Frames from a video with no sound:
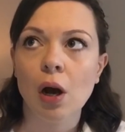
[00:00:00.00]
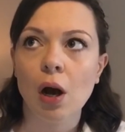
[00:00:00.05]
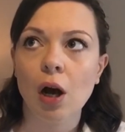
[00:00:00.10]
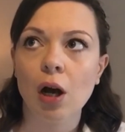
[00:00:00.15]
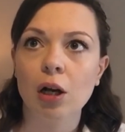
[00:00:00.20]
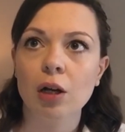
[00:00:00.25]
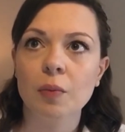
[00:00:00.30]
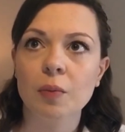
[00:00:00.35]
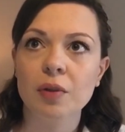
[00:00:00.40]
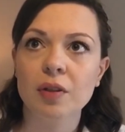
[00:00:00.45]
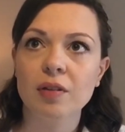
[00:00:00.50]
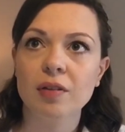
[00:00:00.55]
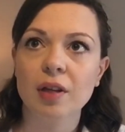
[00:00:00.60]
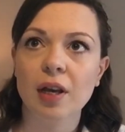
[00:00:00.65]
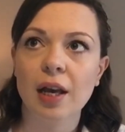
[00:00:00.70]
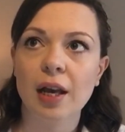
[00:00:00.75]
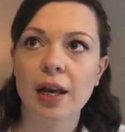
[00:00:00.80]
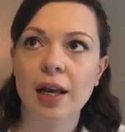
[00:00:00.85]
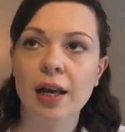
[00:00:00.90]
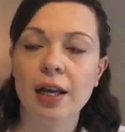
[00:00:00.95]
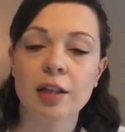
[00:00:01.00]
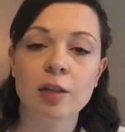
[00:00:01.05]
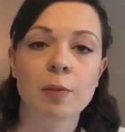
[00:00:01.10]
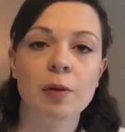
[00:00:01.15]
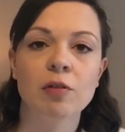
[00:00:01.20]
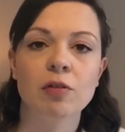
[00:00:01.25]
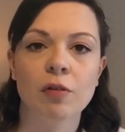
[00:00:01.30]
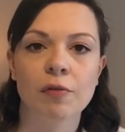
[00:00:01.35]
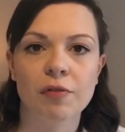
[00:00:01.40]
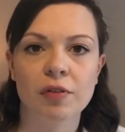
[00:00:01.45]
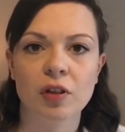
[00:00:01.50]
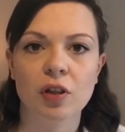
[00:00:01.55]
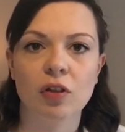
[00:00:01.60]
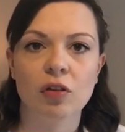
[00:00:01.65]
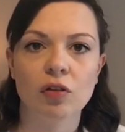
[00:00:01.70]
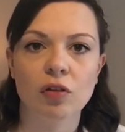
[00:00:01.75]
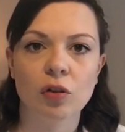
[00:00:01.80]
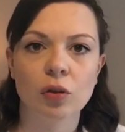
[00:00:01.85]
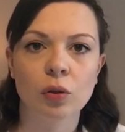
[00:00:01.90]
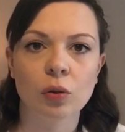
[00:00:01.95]
I would say Isabel's obviously at
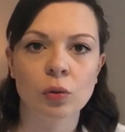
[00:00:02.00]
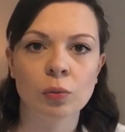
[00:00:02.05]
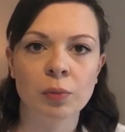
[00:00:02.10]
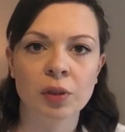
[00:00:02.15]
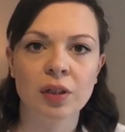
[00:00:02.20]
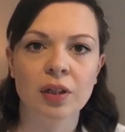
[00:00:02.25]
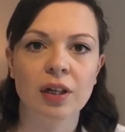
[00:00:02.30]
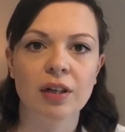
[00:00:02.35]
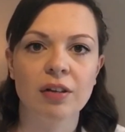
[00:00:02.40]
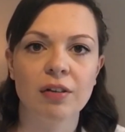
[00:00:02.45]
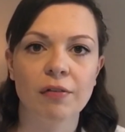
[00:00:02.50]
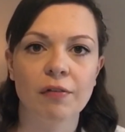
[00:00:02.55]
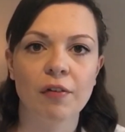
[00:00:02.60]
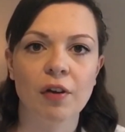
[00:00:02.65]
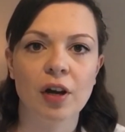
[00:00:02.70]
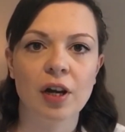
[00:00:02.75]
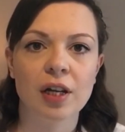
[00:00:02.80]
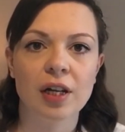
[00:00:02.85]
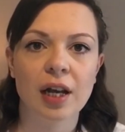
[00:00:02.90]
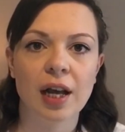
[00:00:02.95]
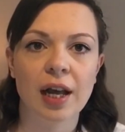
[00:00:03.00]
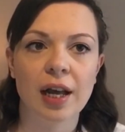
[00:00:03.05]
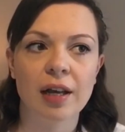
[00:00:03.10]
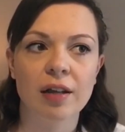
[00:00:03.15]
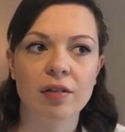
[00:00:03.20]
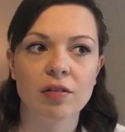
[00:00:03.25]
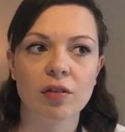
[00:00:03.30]
school Monday to Friday,